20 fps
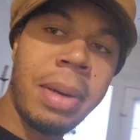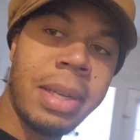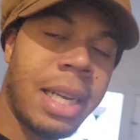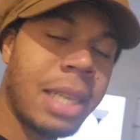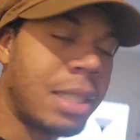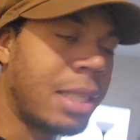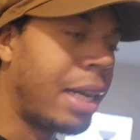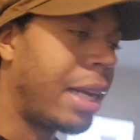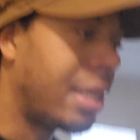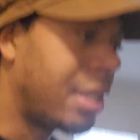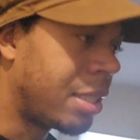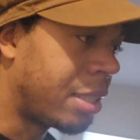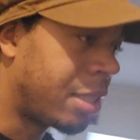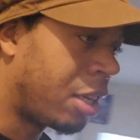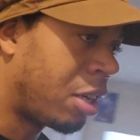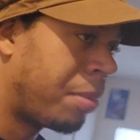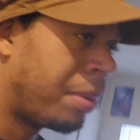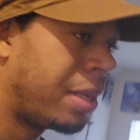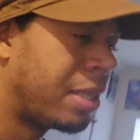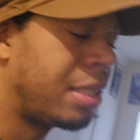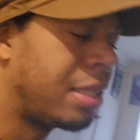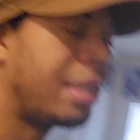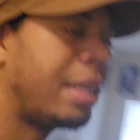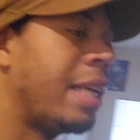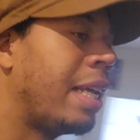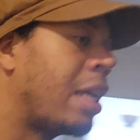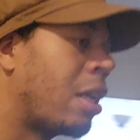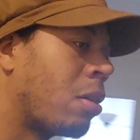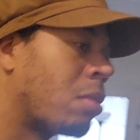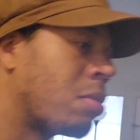yes, ladies and gentlemen, this
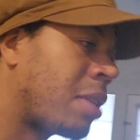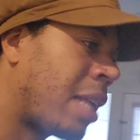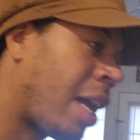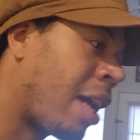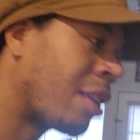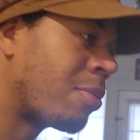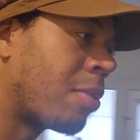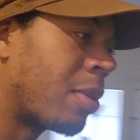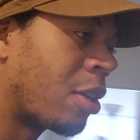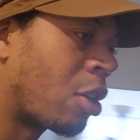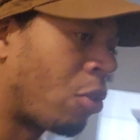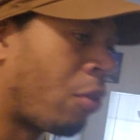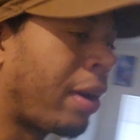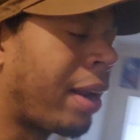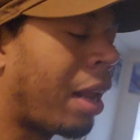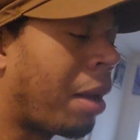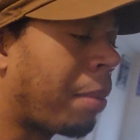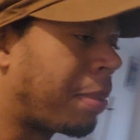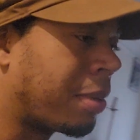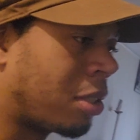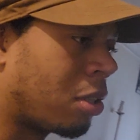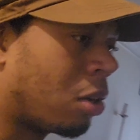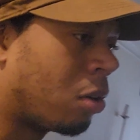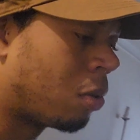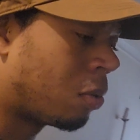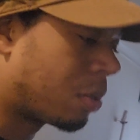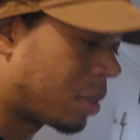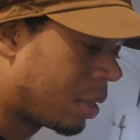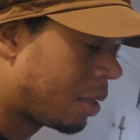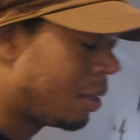indeed goes down as one of the great
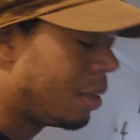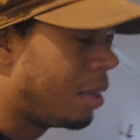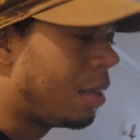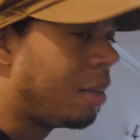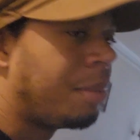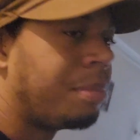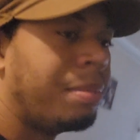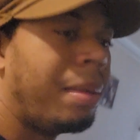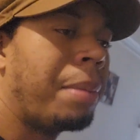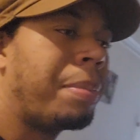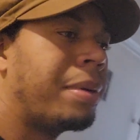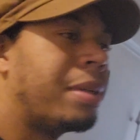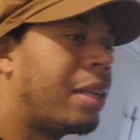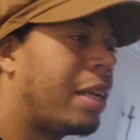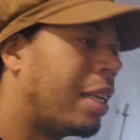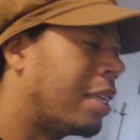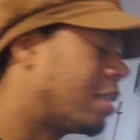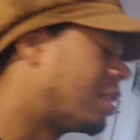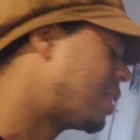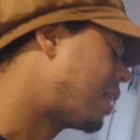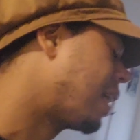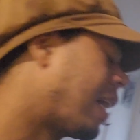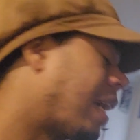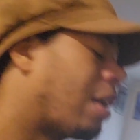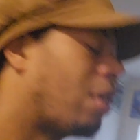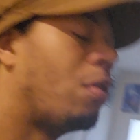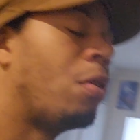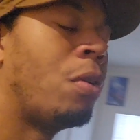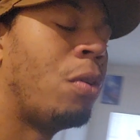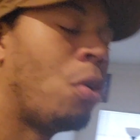episodes. Mappa did his dang
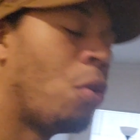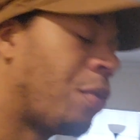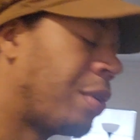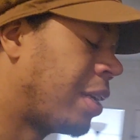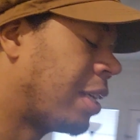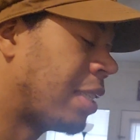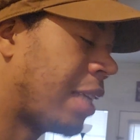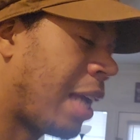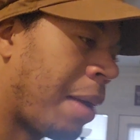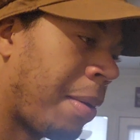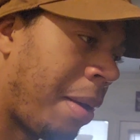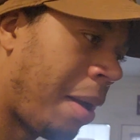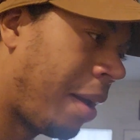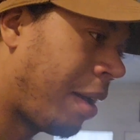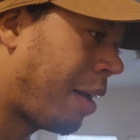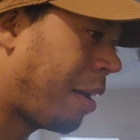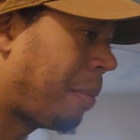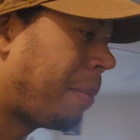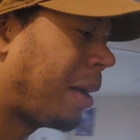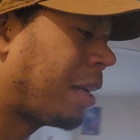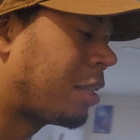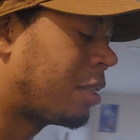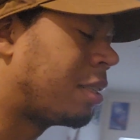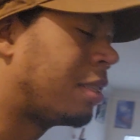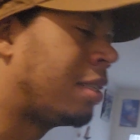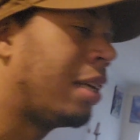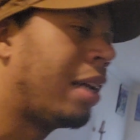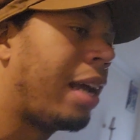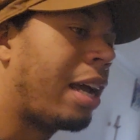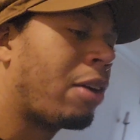all over this animation.
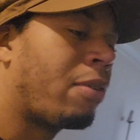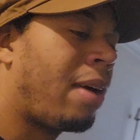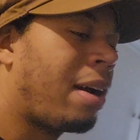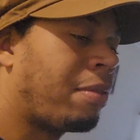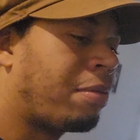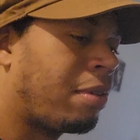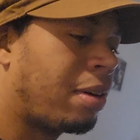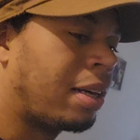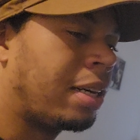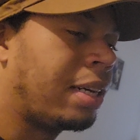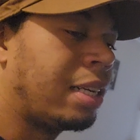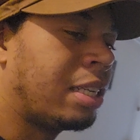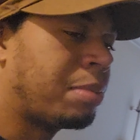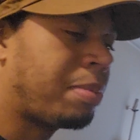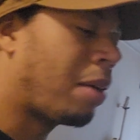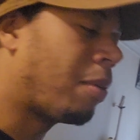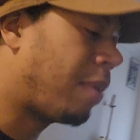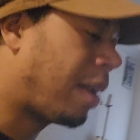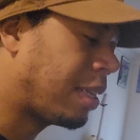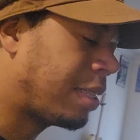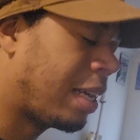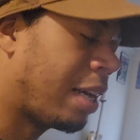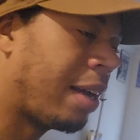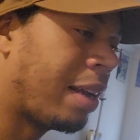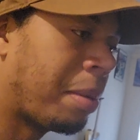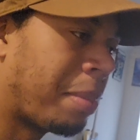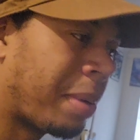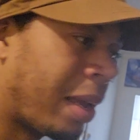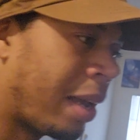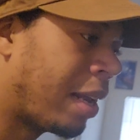And quite frankly, despite what I said at
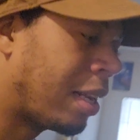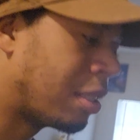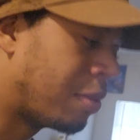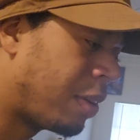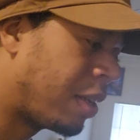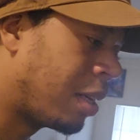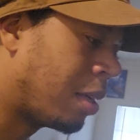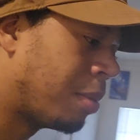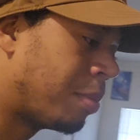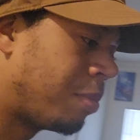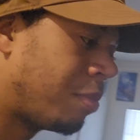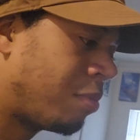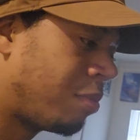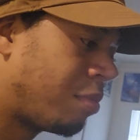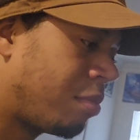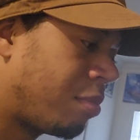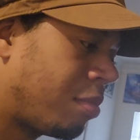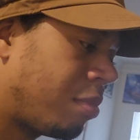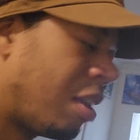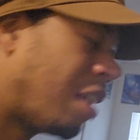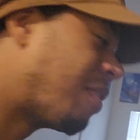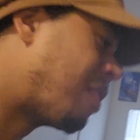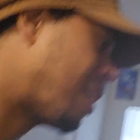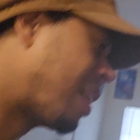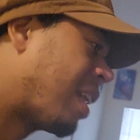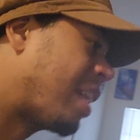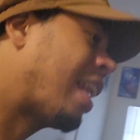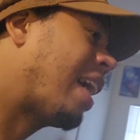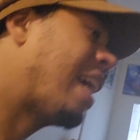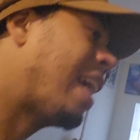the beginning of this video, if the
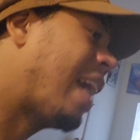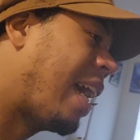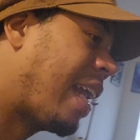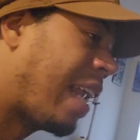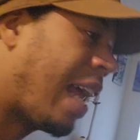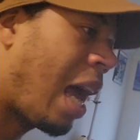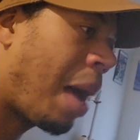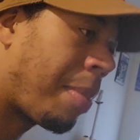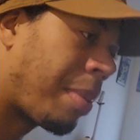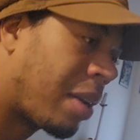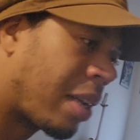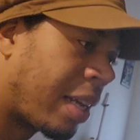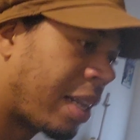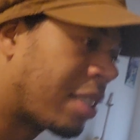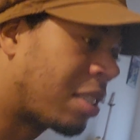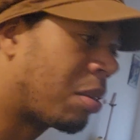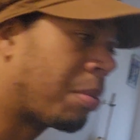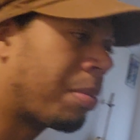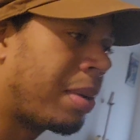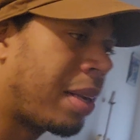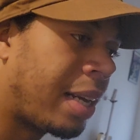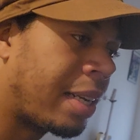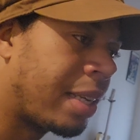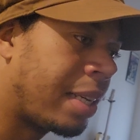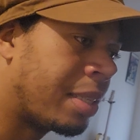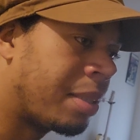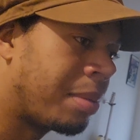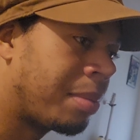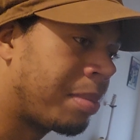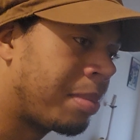delay had to happen to get something like
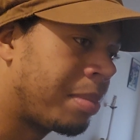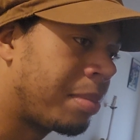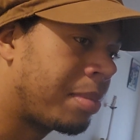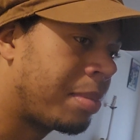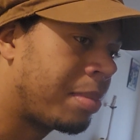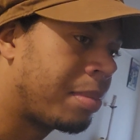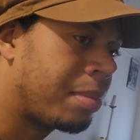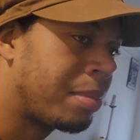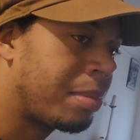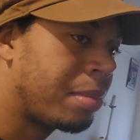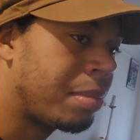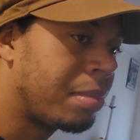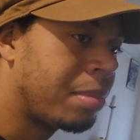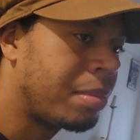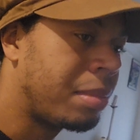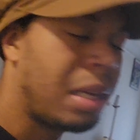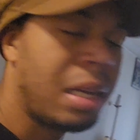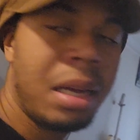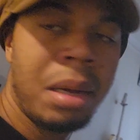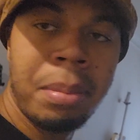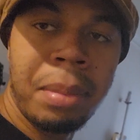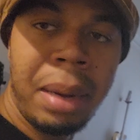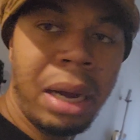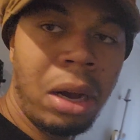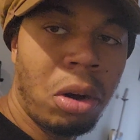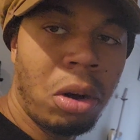this, by all